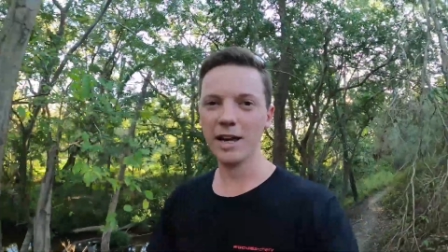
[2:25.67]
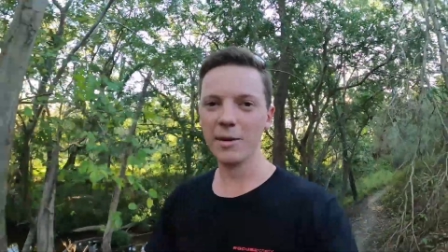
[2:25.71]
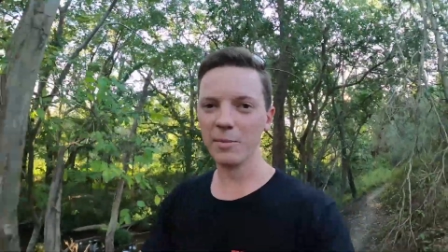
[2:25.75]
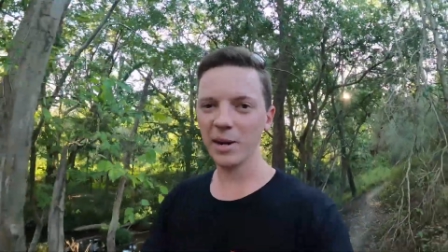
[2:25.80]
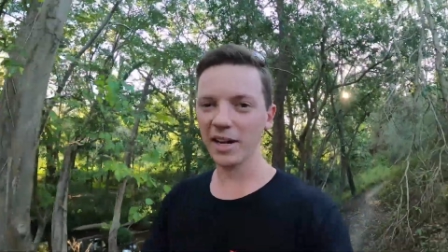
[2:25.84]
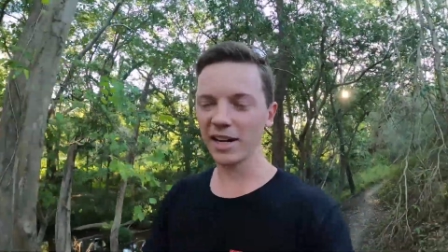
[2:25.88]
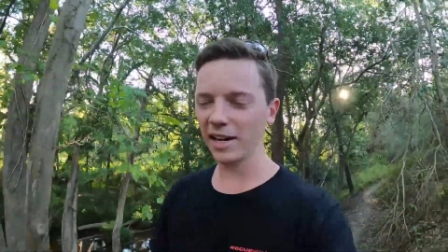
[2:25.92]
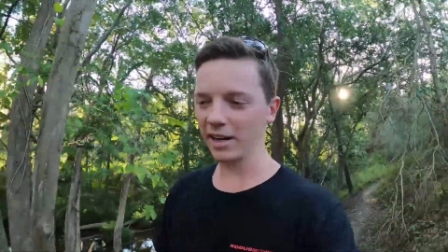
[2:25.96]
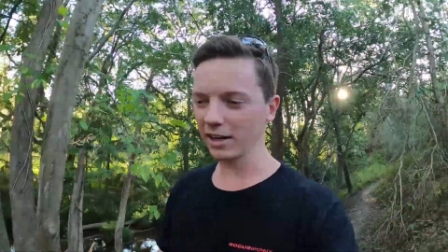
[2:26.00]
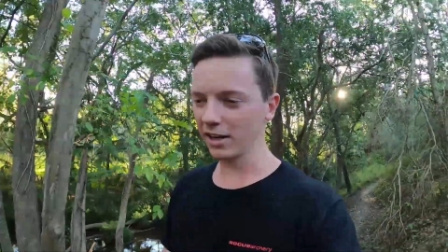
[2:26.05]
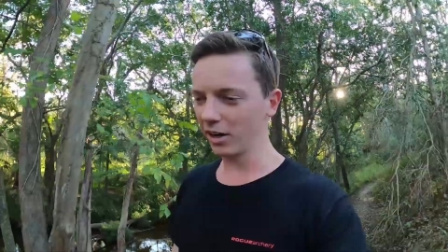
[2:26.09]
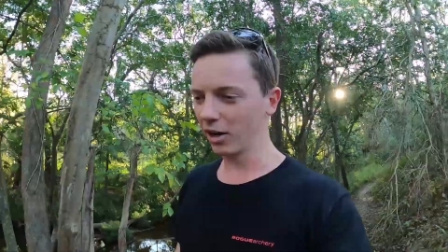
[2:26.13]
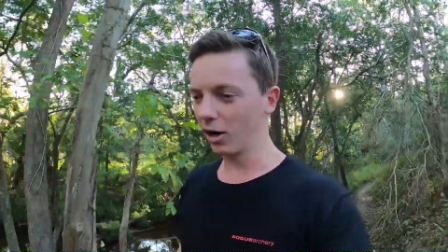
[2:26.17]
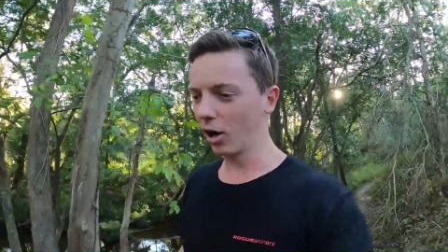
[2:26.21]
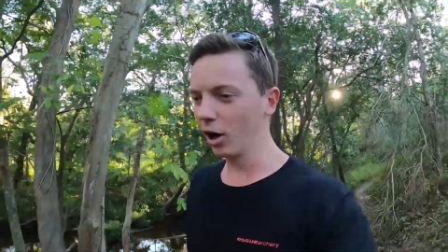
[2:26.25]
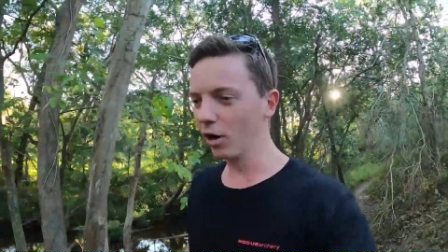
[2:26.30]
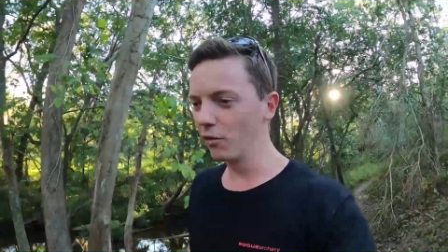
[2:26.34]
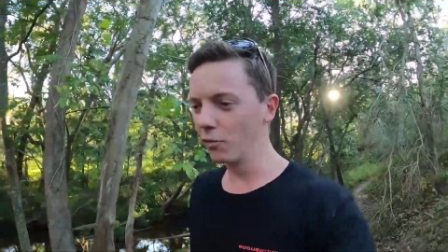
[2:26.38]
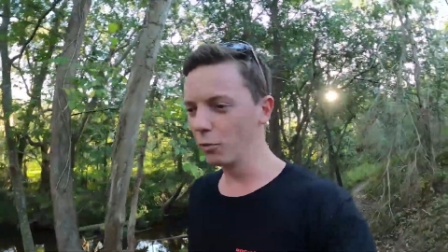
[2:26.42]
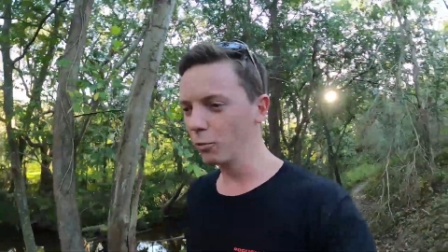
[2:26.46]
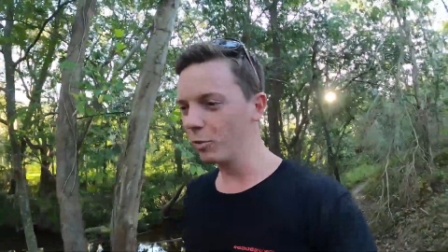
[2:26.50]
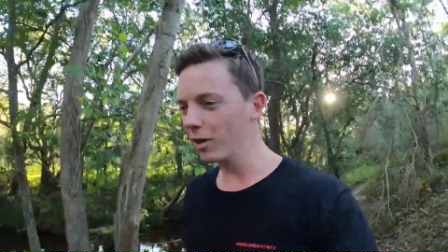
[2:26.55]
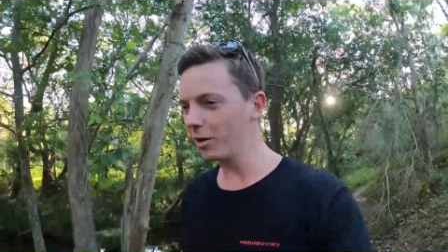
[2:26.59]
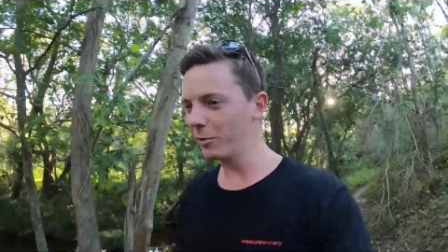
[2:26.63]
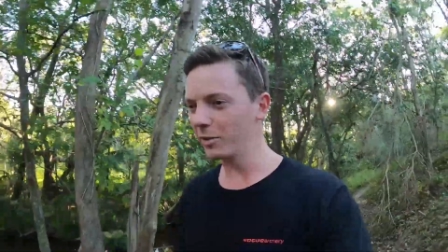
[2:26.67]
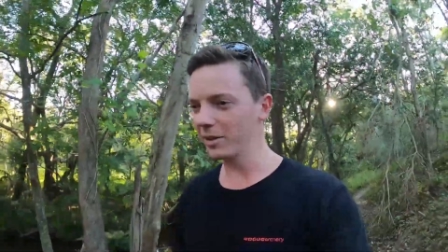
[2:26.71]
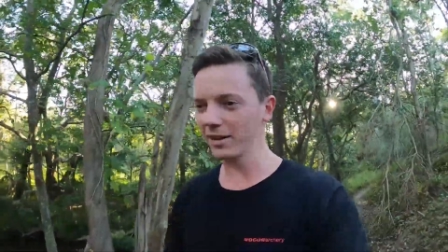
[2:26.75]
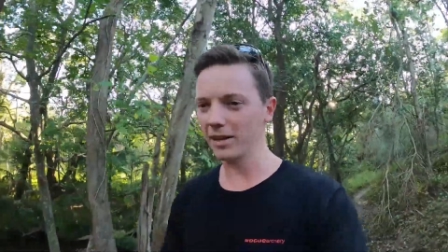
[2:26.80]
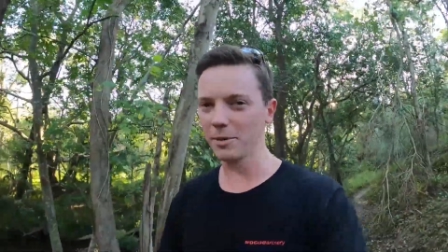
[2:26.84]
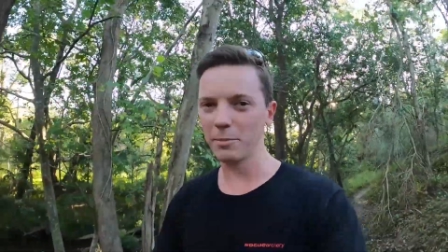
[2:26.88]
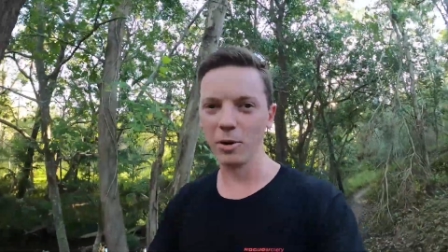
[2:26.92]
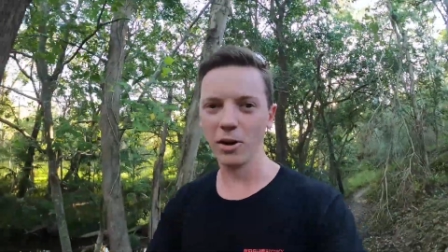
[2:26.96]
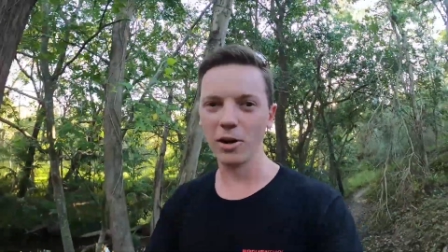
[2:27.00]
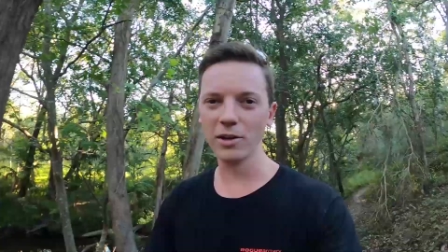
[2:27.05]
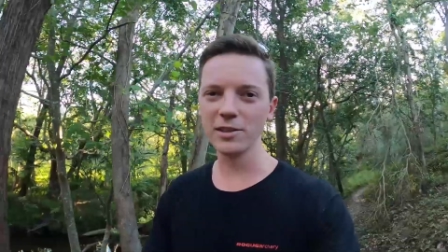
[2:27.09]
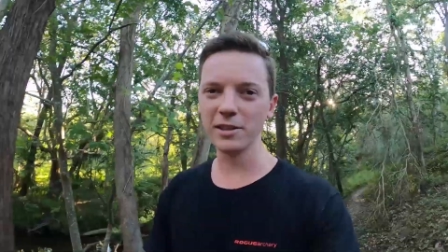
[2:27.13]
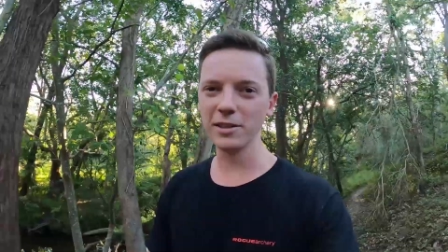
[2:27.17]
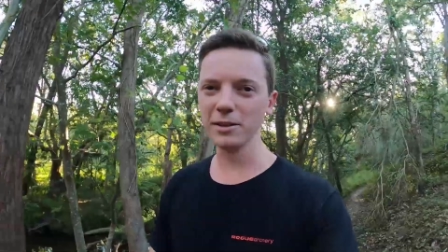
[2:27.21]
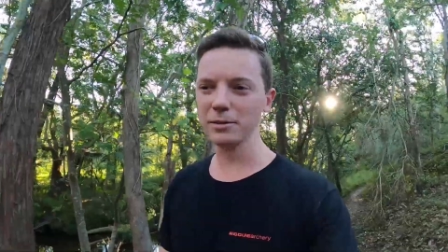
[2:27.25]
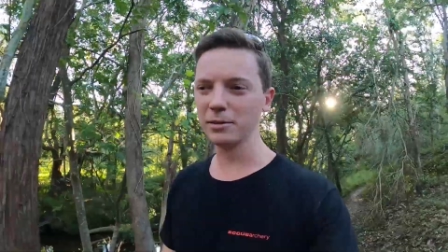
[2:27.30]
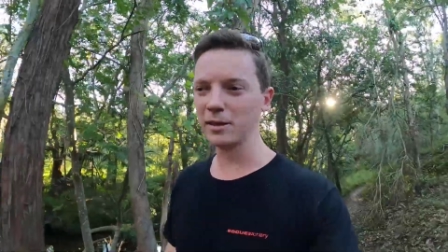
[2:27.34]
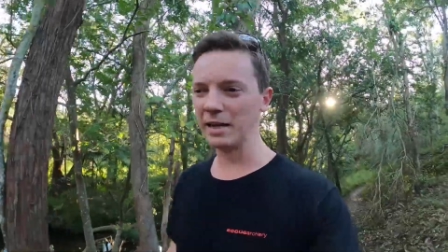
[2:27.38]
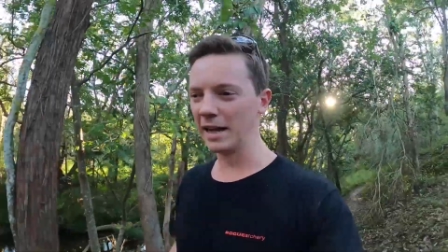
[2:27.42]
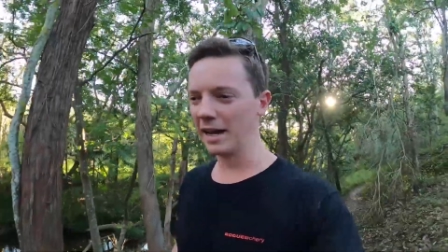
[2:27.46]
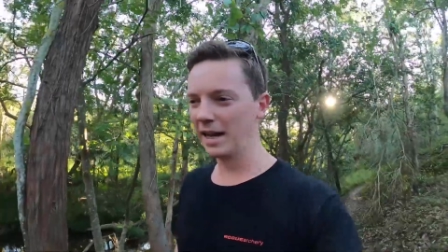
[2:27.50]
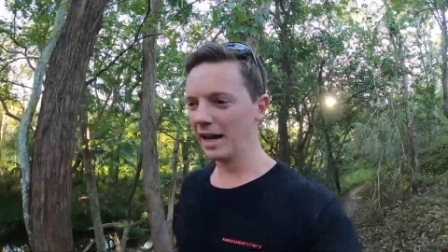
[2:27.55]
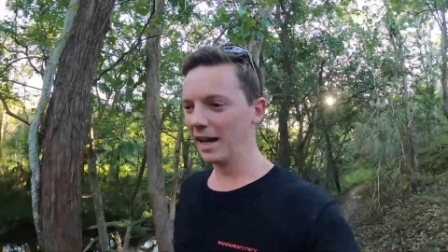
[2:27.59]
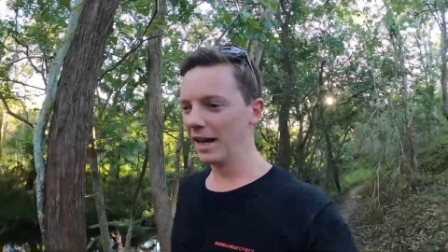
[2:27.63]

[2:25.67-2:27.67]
making it an overwhelmingly positive